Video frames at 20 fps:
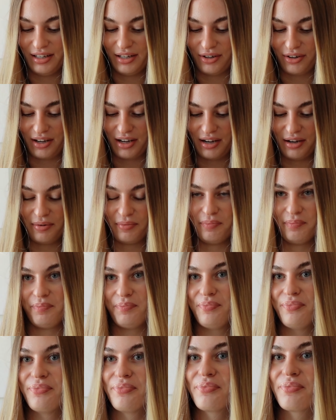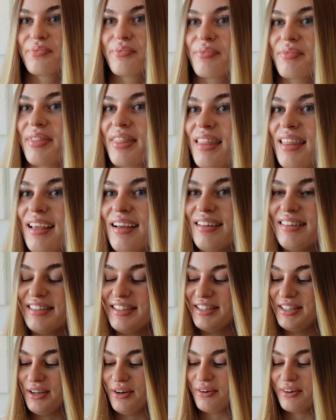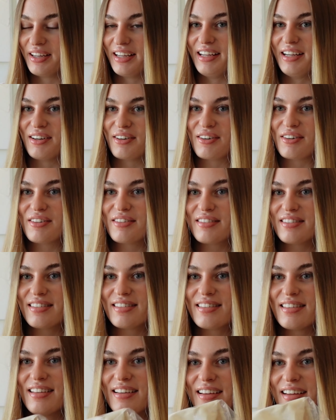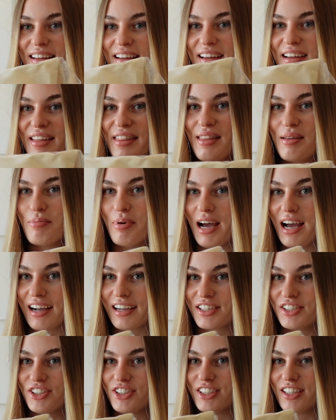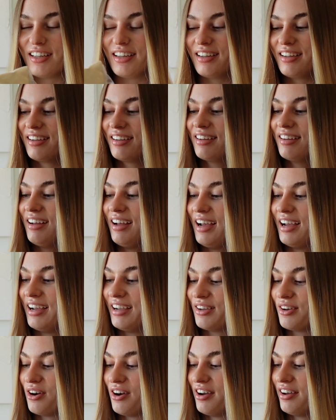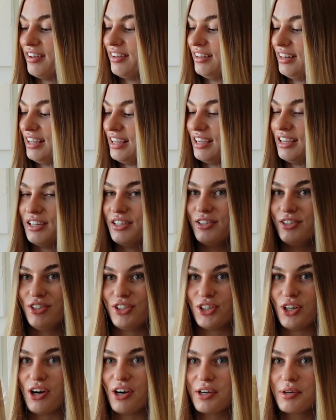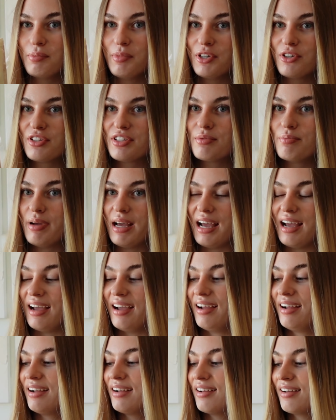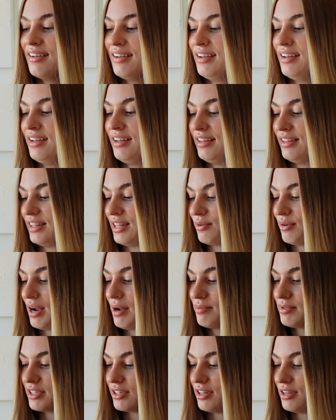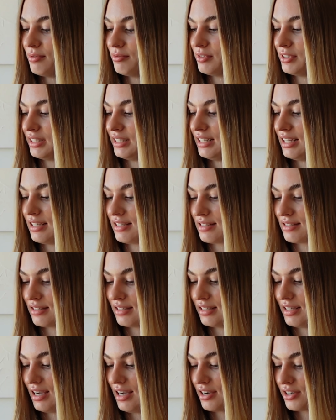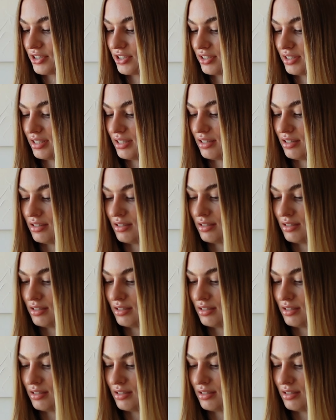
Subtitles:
Okay. So here's the packaging. I got a Jacquemus bag. They wrapped it up really nicely, actually.